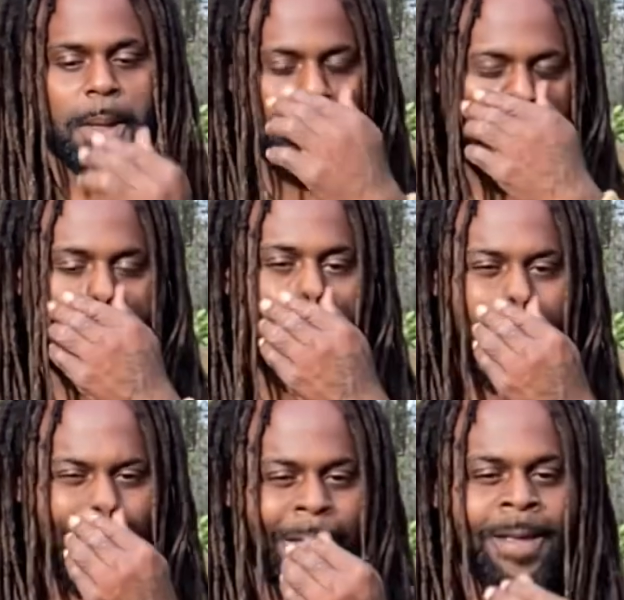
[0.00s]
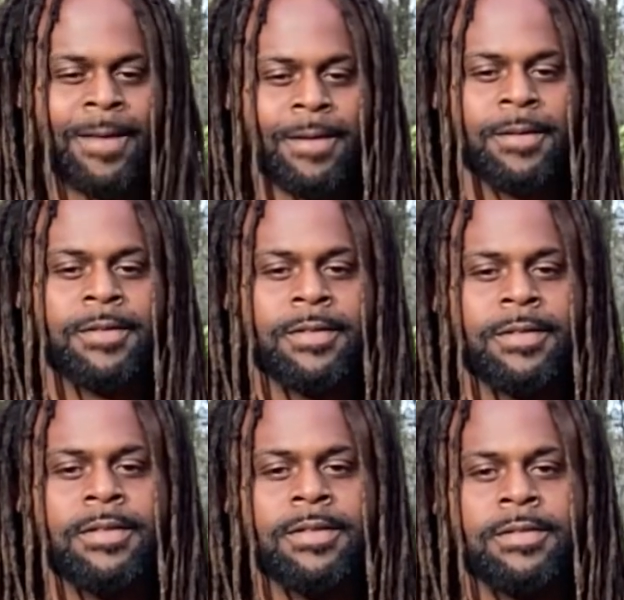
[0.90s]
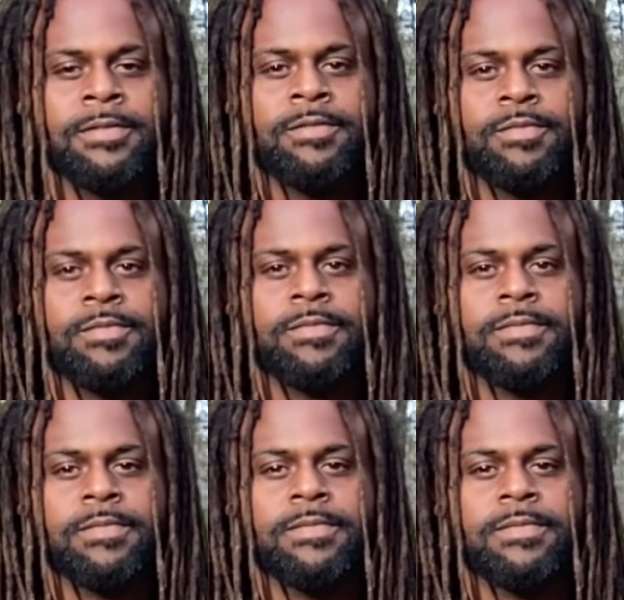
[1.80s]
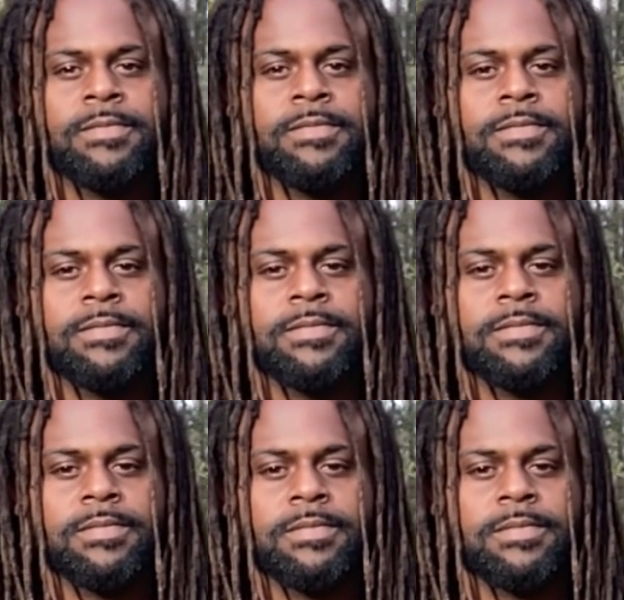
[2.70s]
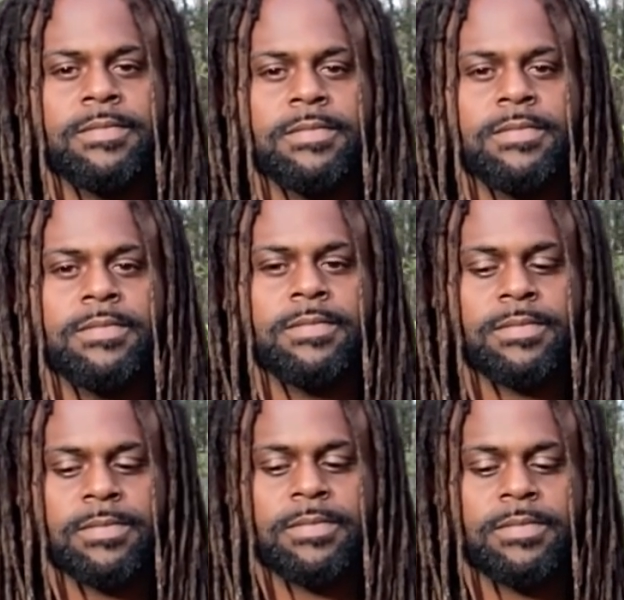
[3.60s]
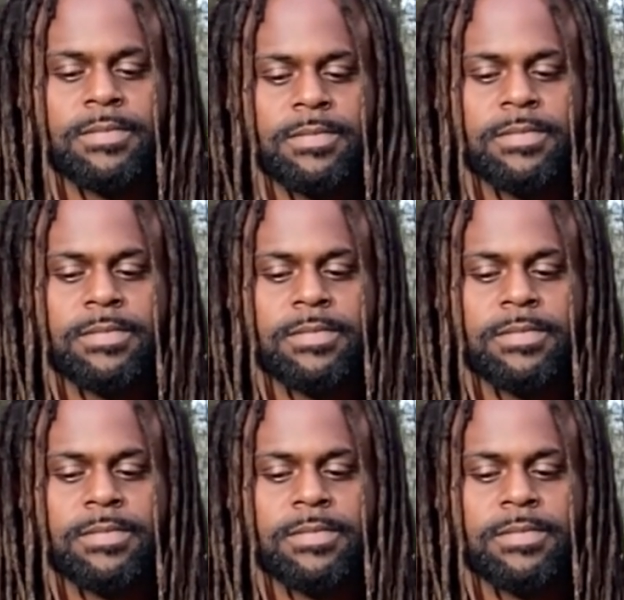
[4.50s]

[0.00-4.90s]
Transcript: The person shown says nothing.